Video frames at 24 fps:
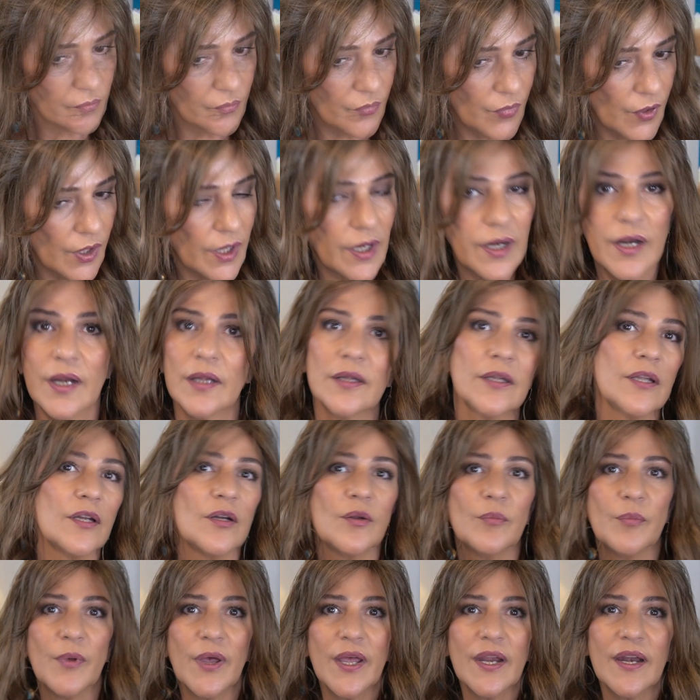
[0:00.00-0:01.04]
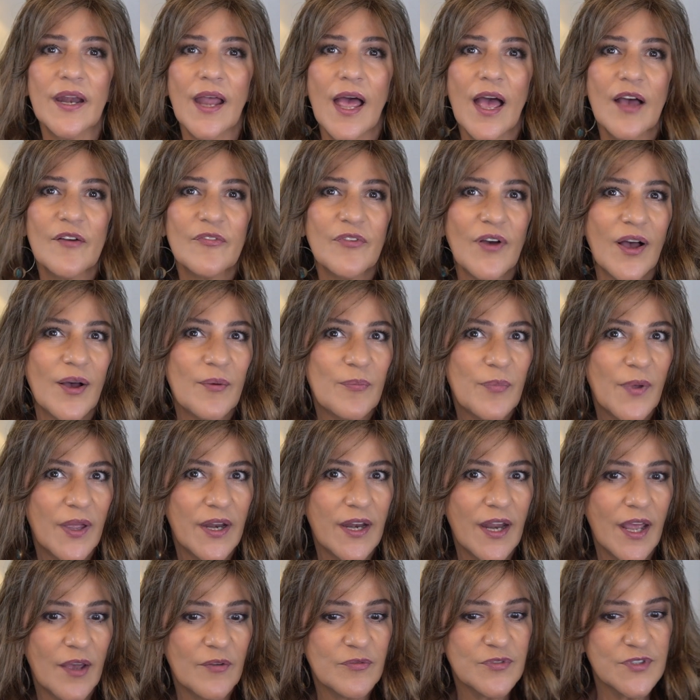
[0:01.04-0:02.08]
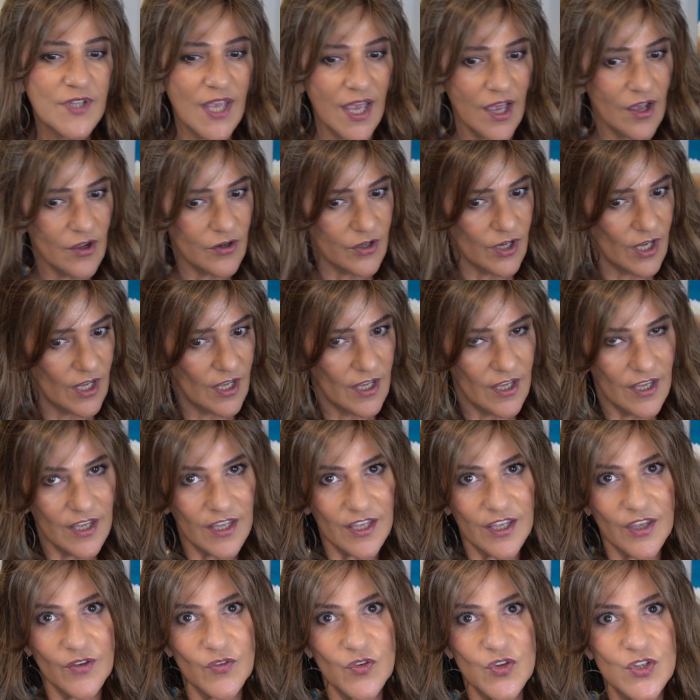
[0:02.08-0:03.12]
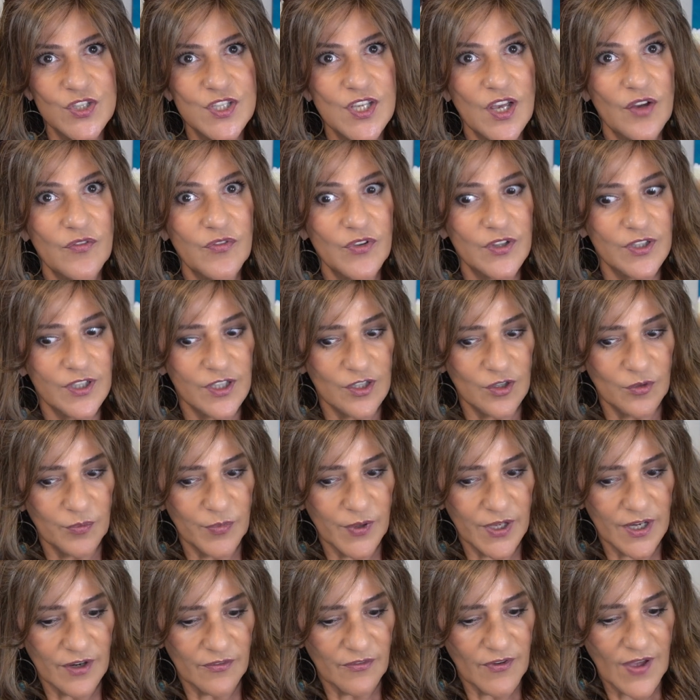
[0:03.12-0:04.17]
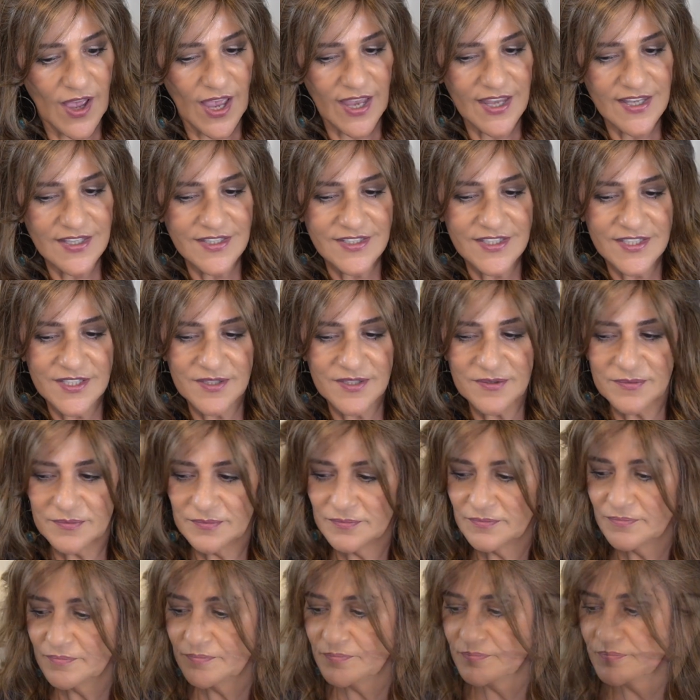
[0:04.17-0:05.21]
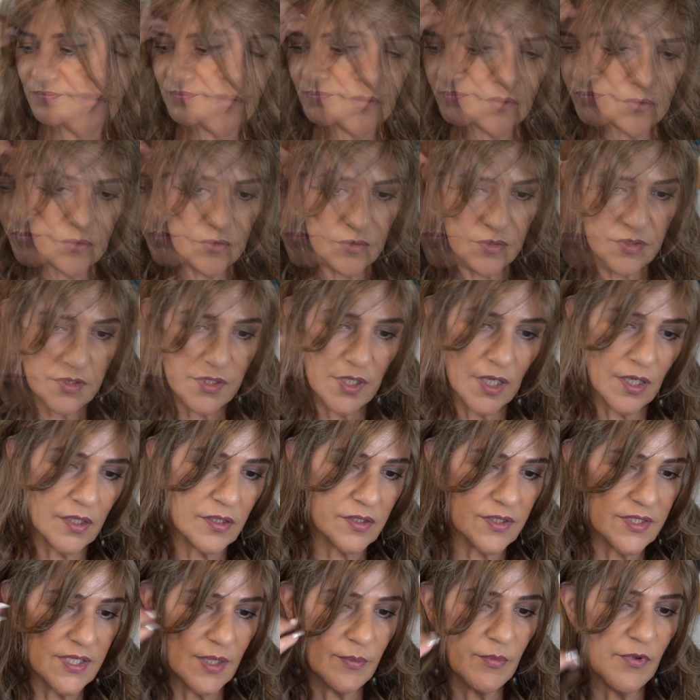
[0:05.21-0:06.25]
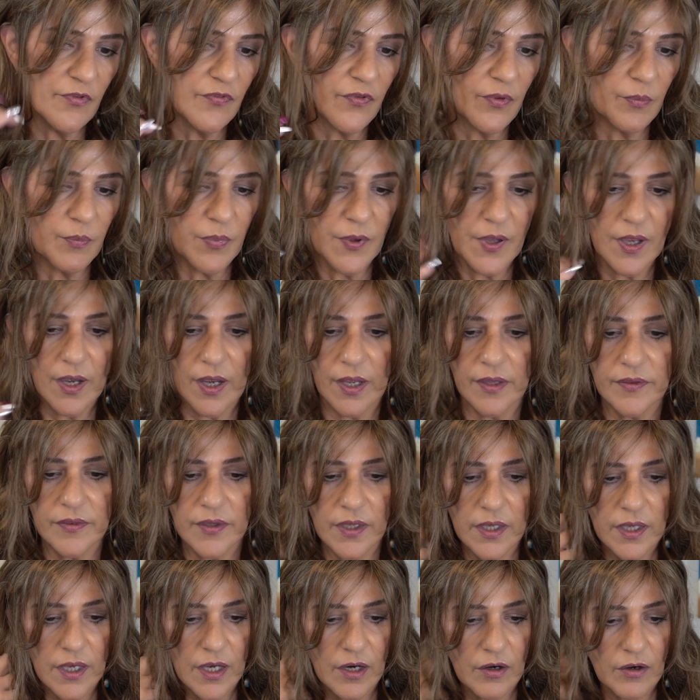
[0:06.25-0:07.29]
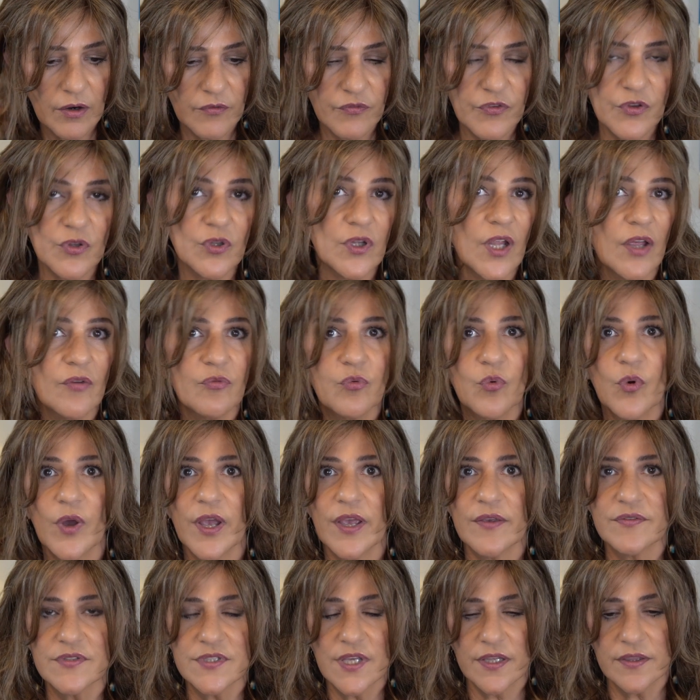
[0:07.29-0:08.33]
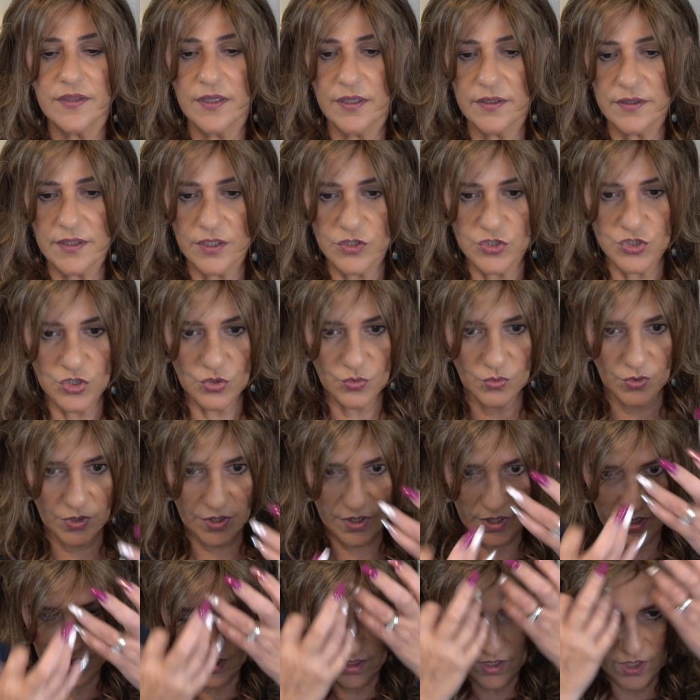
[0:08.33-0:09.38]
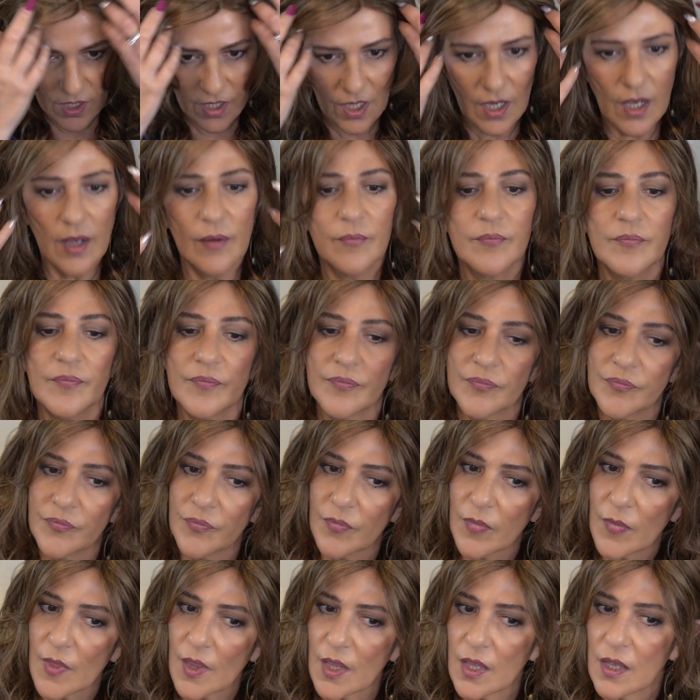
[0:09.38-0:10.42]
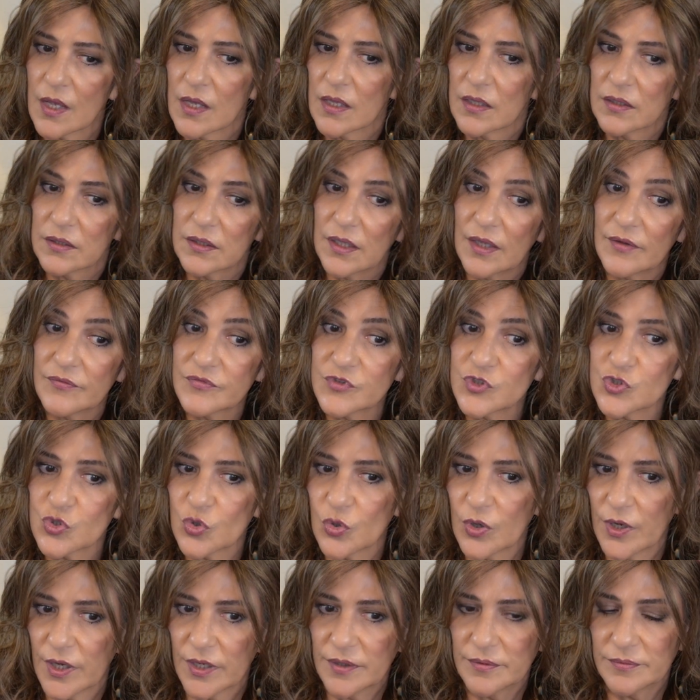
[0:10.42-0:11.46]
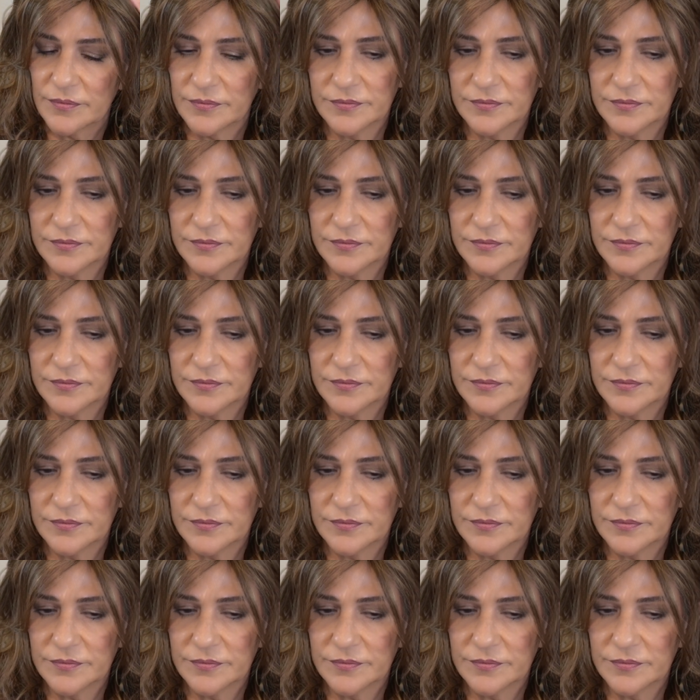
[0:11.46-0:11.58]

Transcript: Bring it a little bit, half up and half down. Give yourself a little bit of height tuck some of it behind the ear. If you love waves, I think that you would uh, love joy.